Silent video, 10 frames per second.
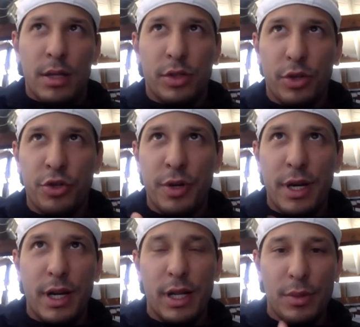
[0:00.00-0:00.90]

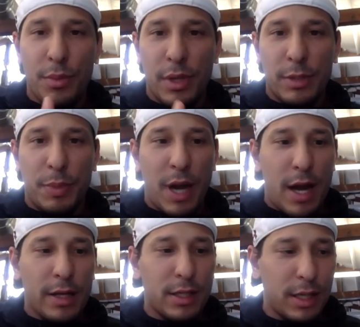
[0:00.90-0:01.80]
surgery, well, let's be
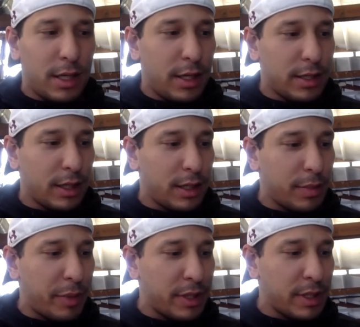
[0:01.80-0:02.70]
honest, it's
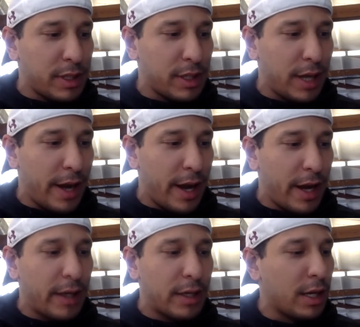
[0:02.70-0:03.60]
business, and